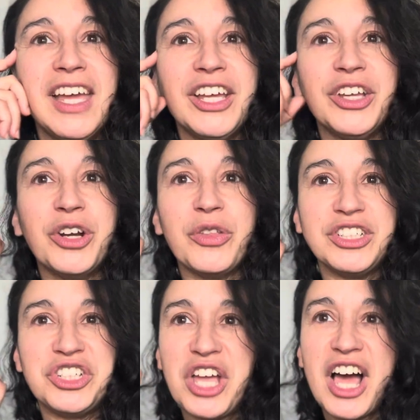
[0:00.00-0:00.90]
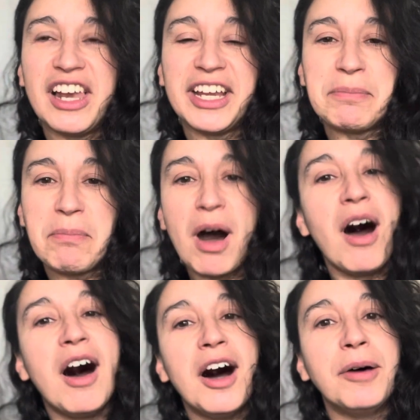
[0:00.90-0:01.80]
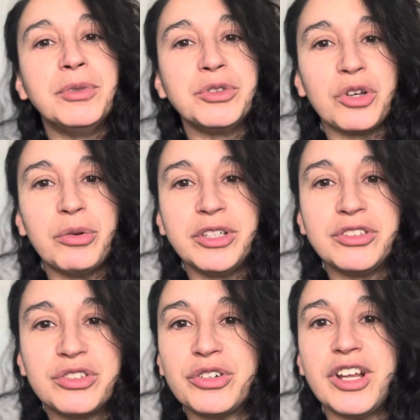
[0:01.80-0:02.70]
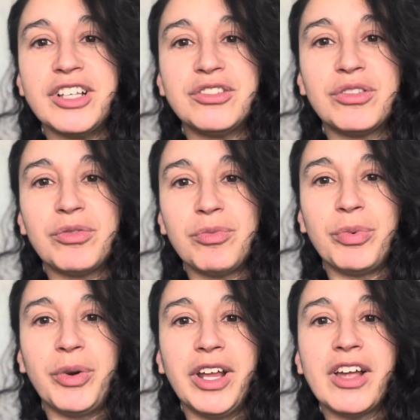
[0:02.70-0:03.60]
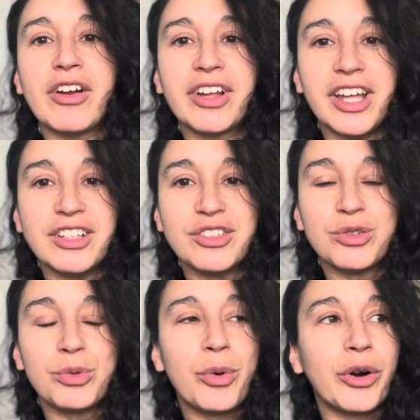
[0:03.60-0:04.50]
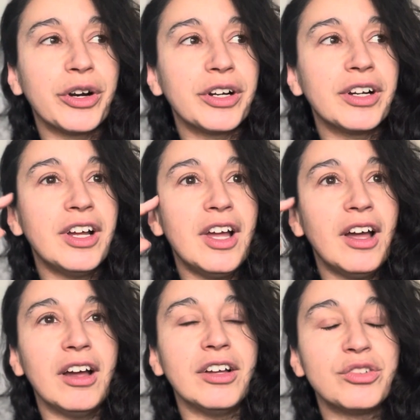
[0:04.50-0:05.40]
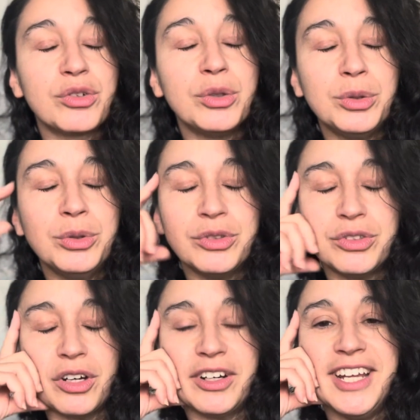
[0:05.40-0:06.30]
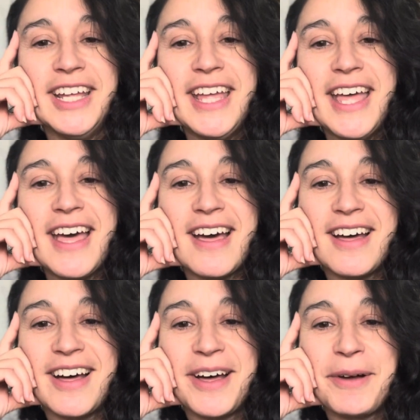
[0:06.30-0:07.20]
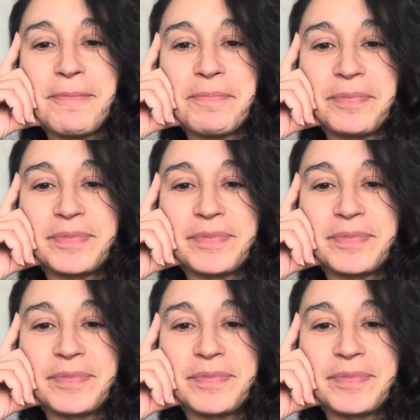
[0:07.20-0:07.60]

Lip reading: this yelling mom who's always stressed, bringing her kids to school. Sorry. So